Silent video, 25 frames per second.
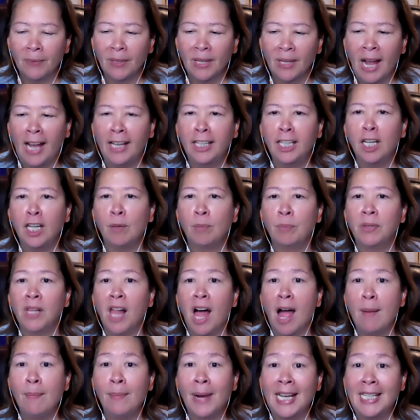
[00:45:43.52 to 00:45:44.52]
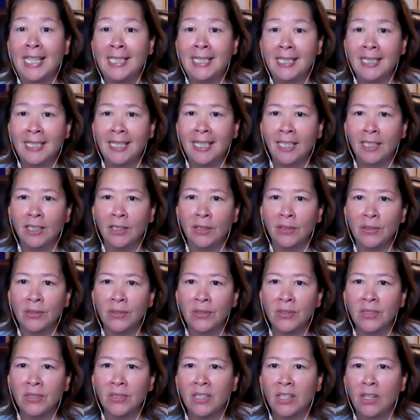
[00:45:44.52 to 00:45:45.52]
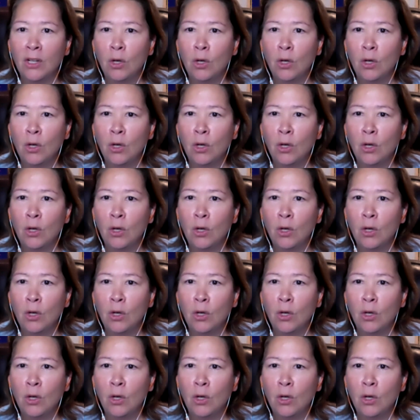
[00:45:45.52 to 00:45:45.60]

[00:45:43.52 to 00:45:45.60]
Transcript: I can apply my skills